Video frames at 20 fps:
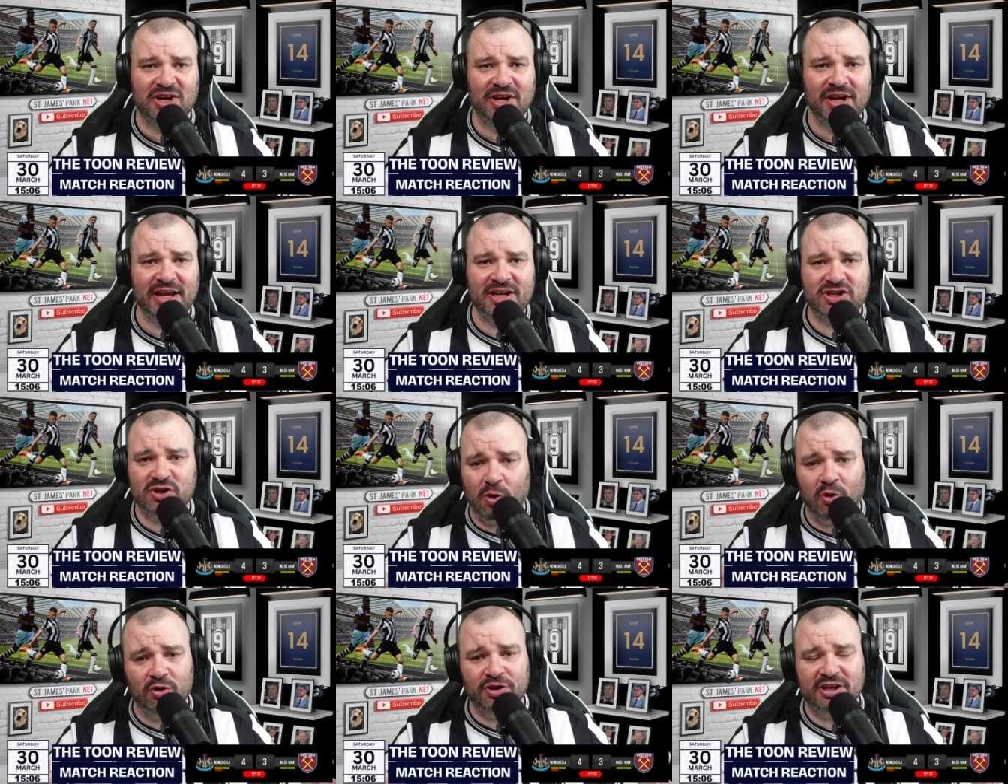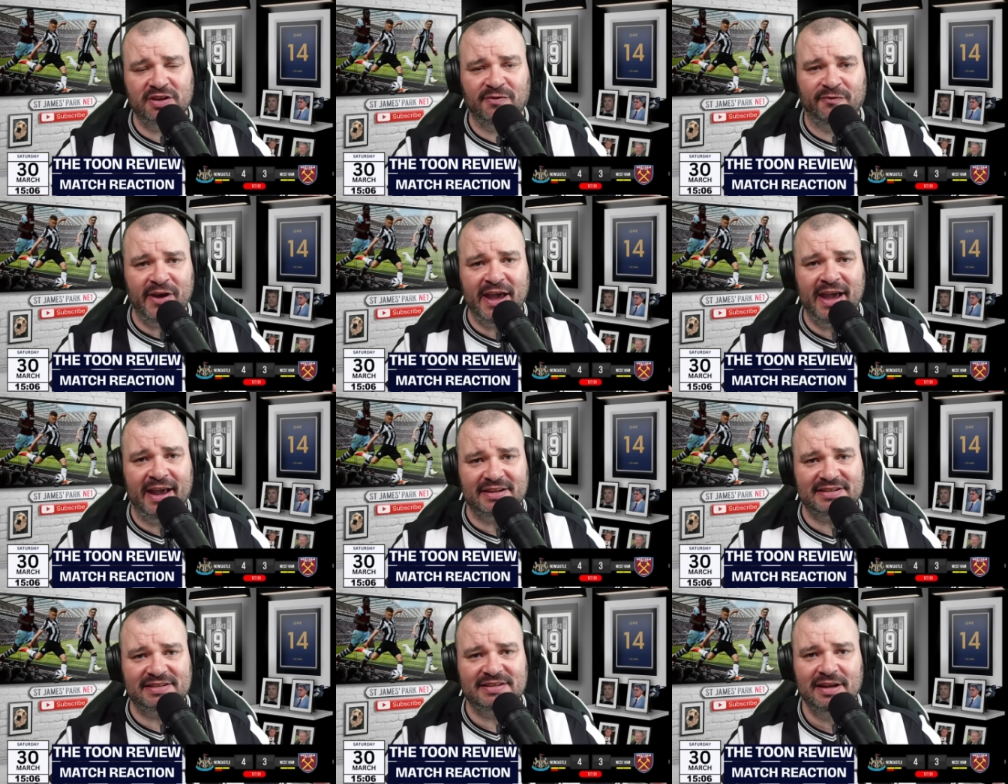He's holding his
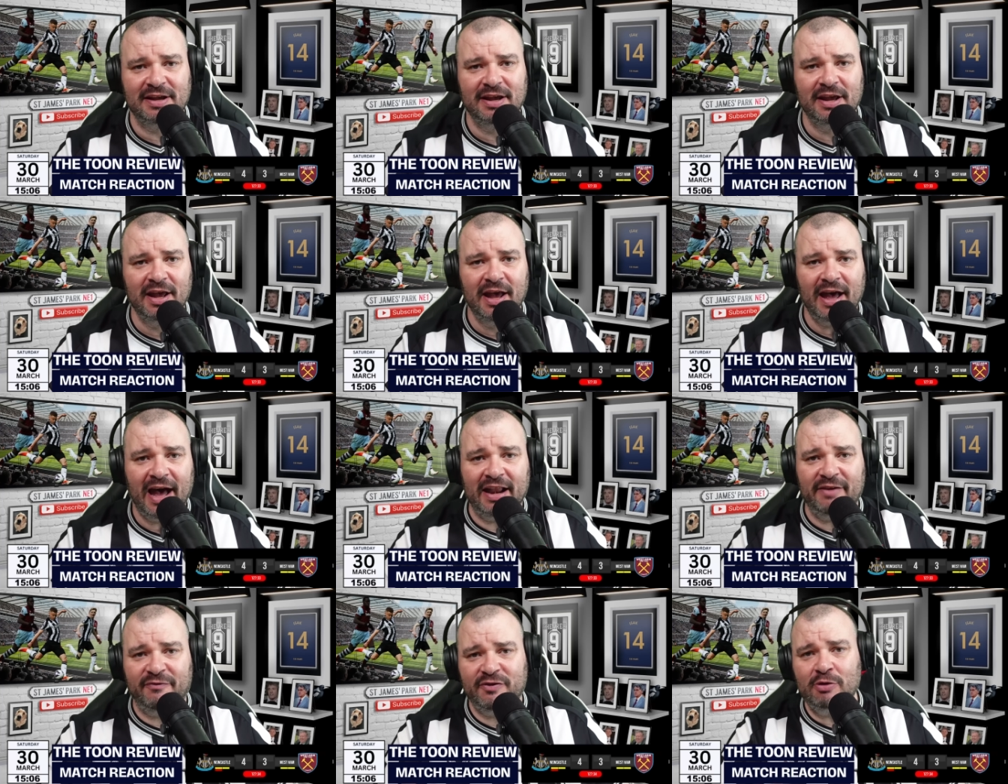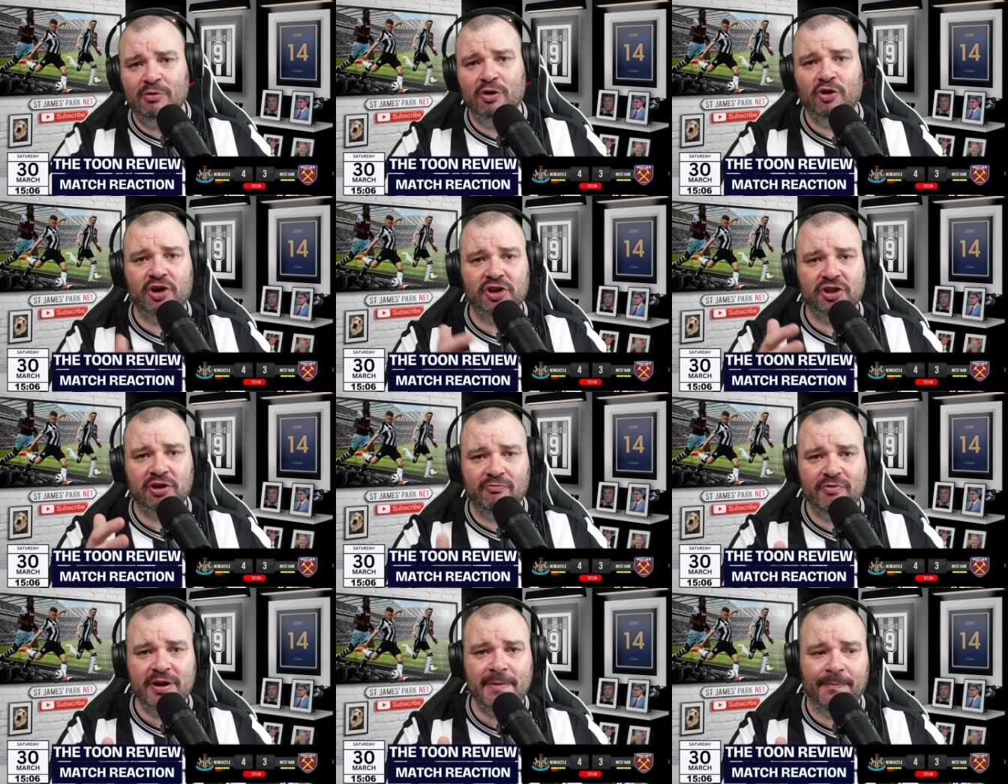face. And if you look at the
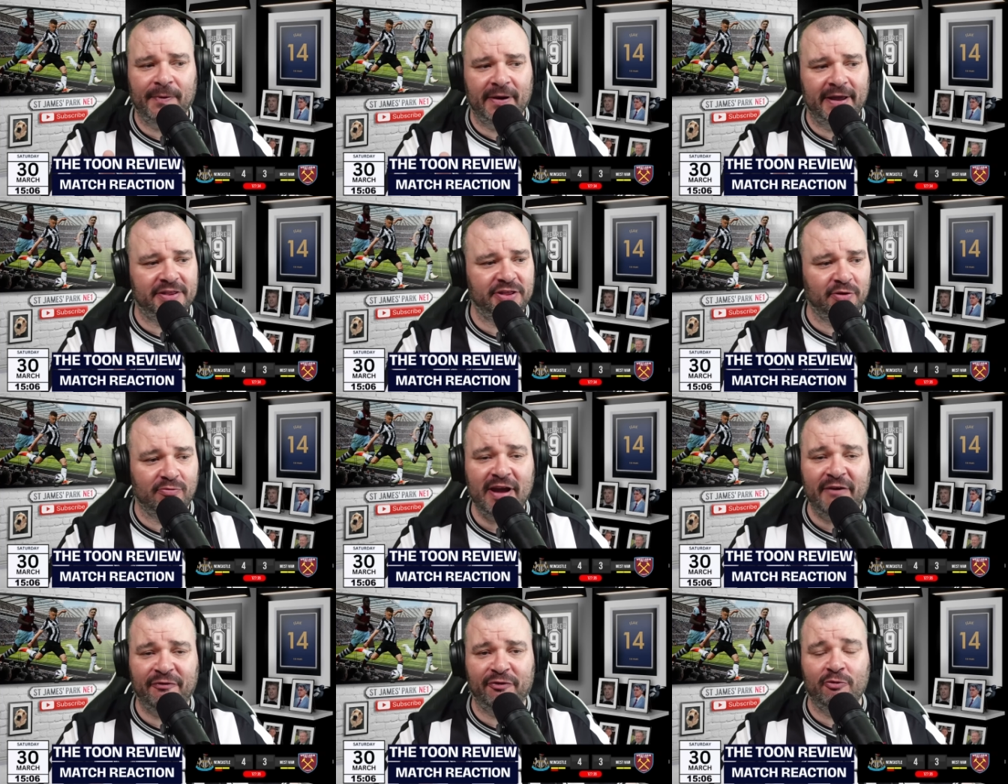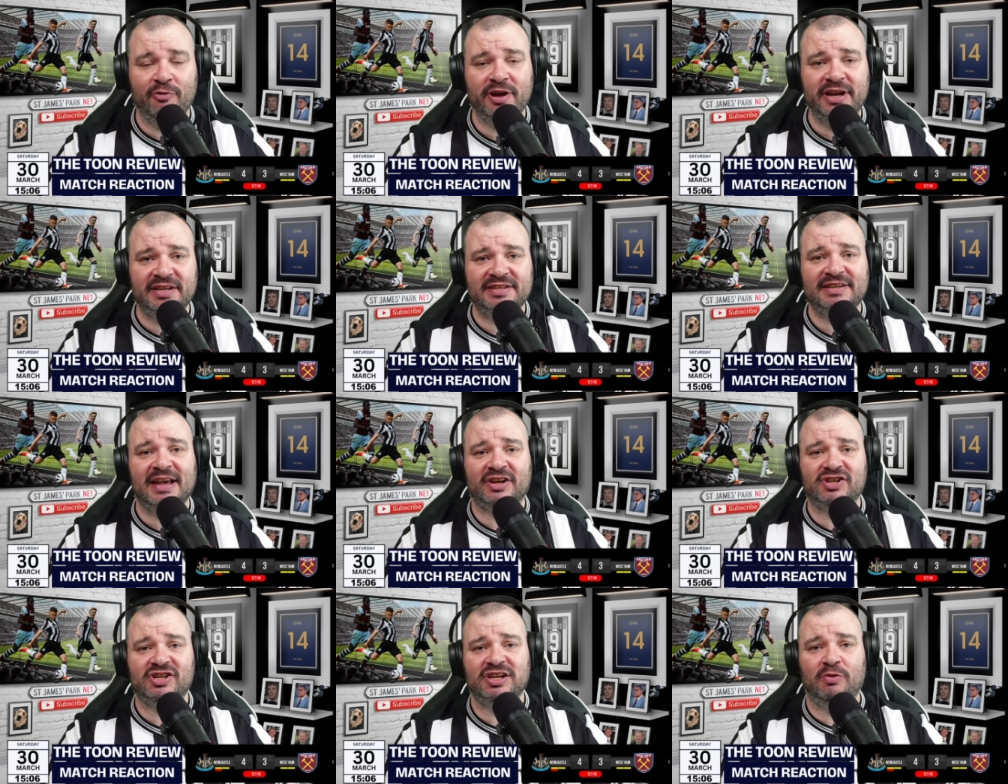replay, the referee is
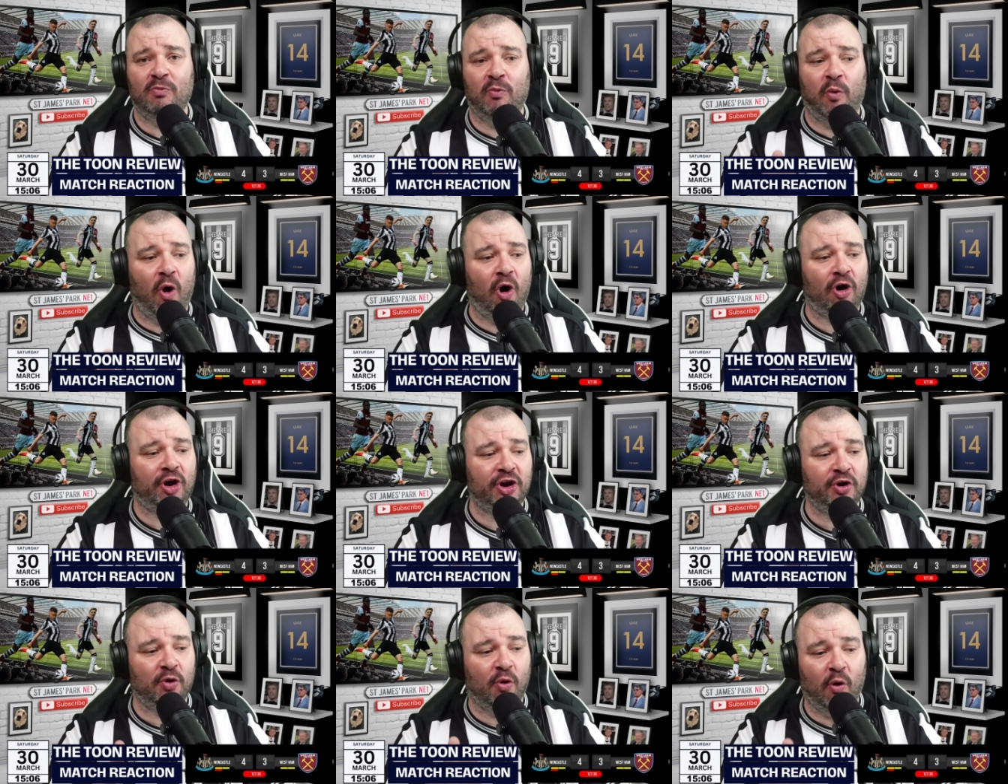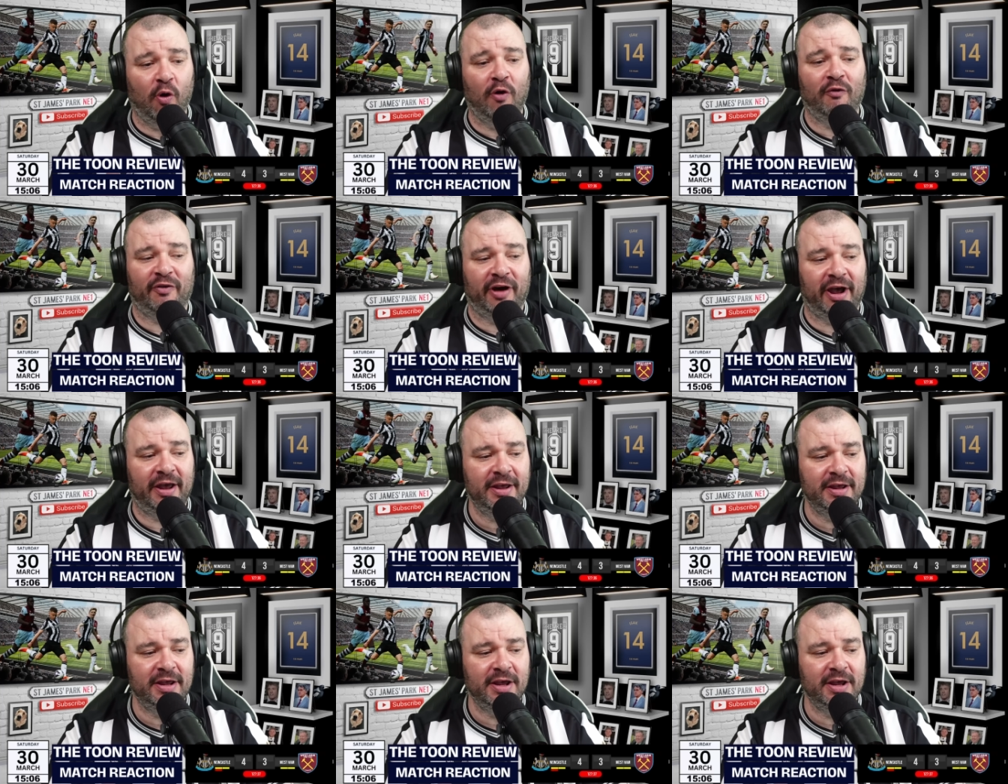actually walking over,